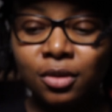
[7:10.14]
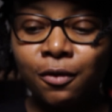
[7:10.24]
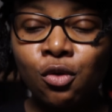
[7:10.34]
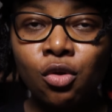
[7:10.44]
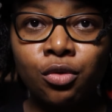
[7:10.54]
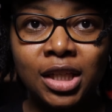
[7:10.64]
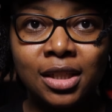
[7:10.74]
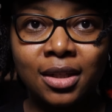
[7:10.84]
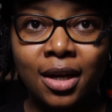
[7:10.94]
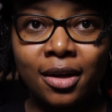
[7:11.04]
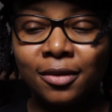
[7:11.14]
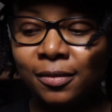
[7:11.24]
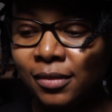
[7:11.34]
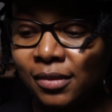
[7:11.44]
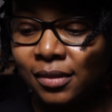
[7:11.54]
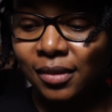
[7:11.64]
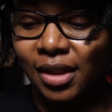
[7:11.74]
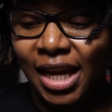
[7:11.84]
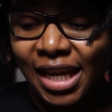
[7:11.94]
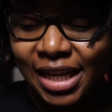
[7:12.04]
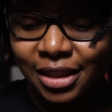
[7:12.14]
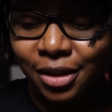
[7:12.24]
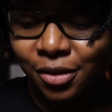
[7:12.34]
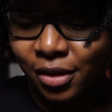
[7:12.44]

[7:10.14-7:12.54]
4 on each side. And